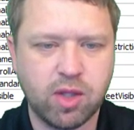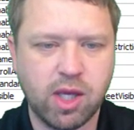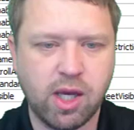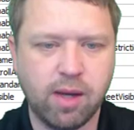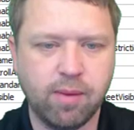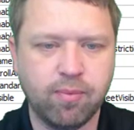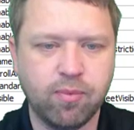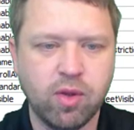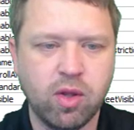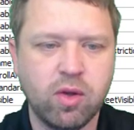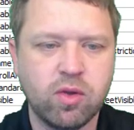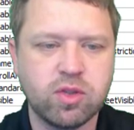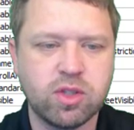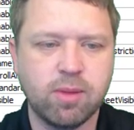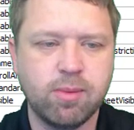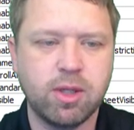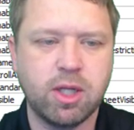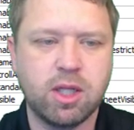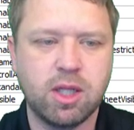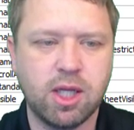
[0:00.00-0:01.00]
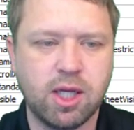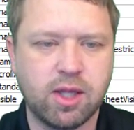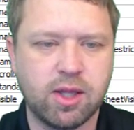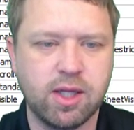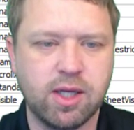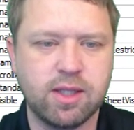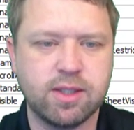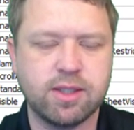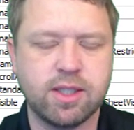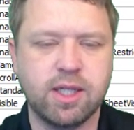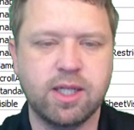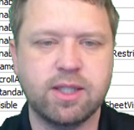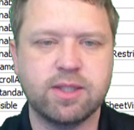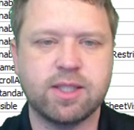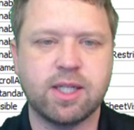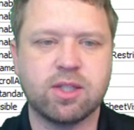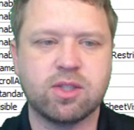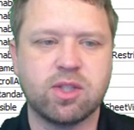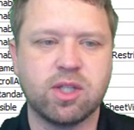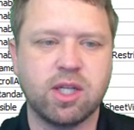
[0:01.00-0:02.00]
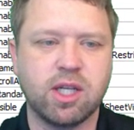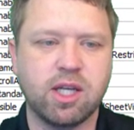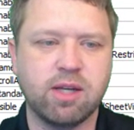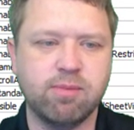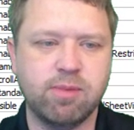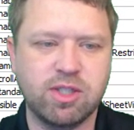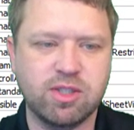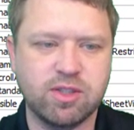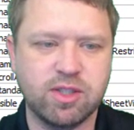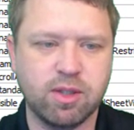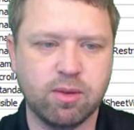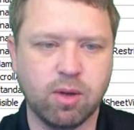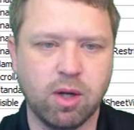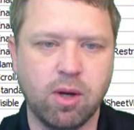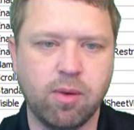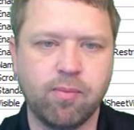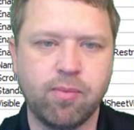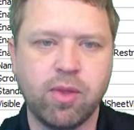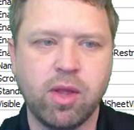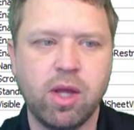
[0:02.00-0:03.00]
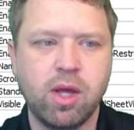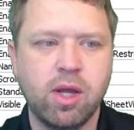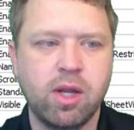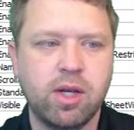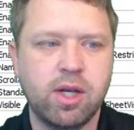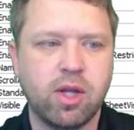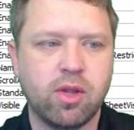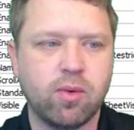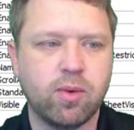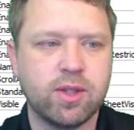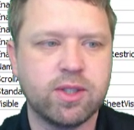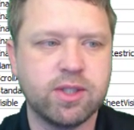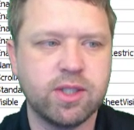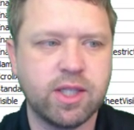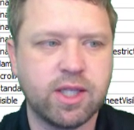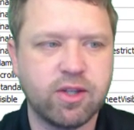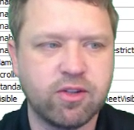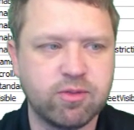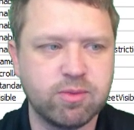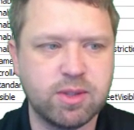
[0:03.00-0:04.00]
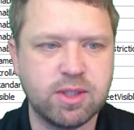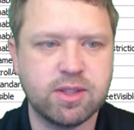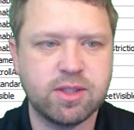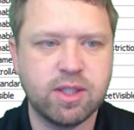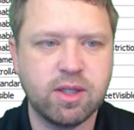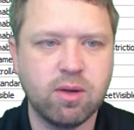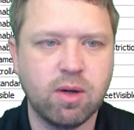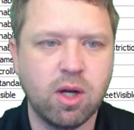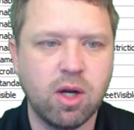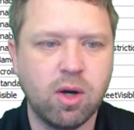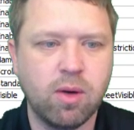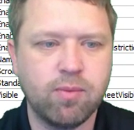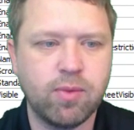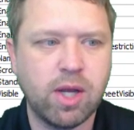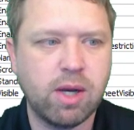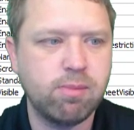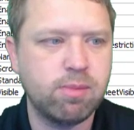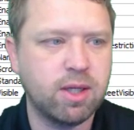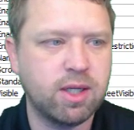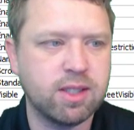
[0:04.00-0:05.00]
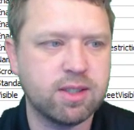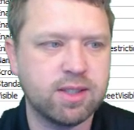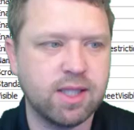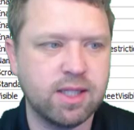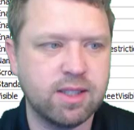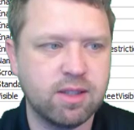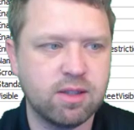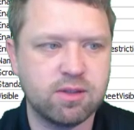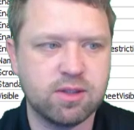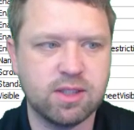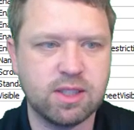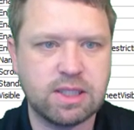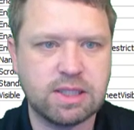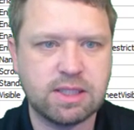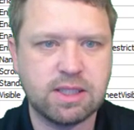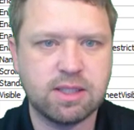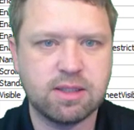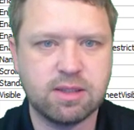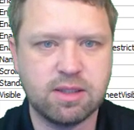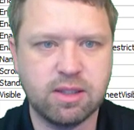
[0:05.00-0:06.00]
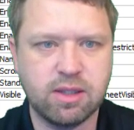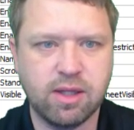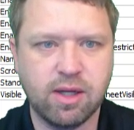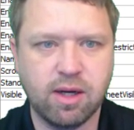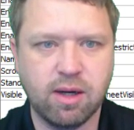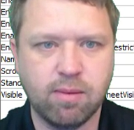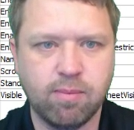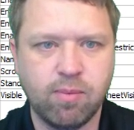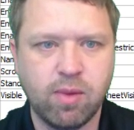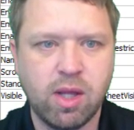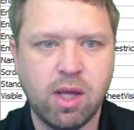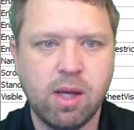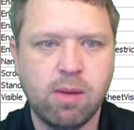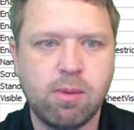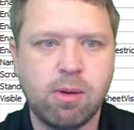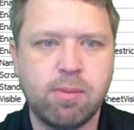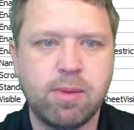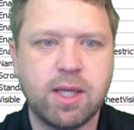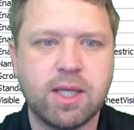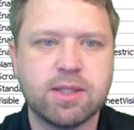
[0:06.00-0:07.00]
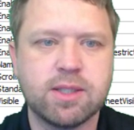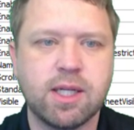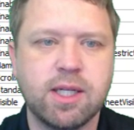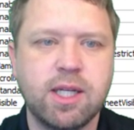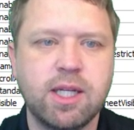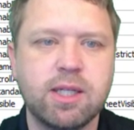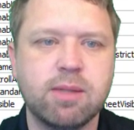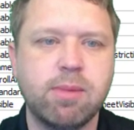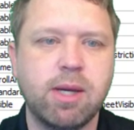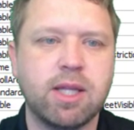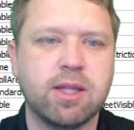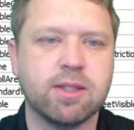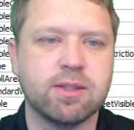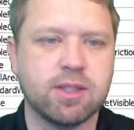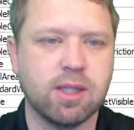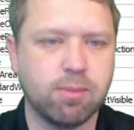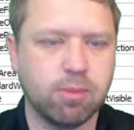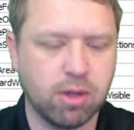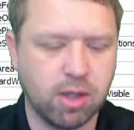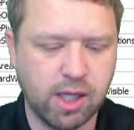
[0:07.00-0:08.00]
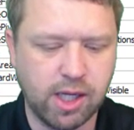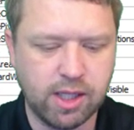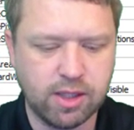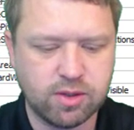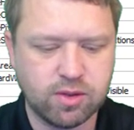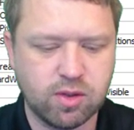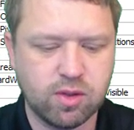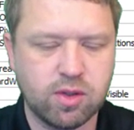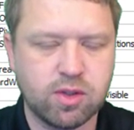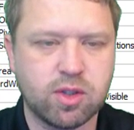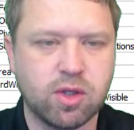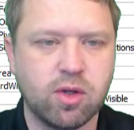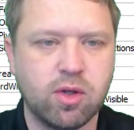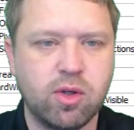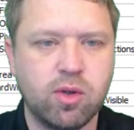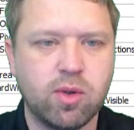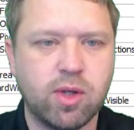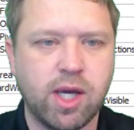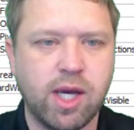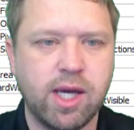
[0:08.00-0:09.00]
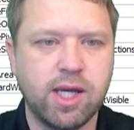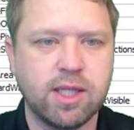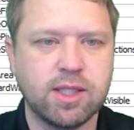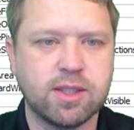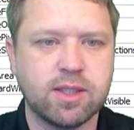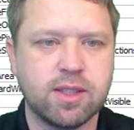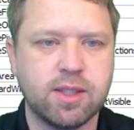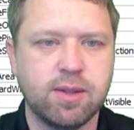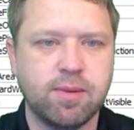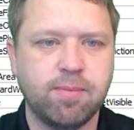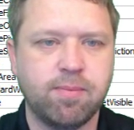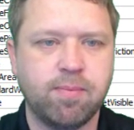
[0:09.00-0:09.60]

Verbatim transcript: Okay, so I'm going to click this, and it's actually going to give me 0. Now, the reason it gives me 0, not because that doesn't exist in there, but because I need to make this uppercase. So let's go U-case.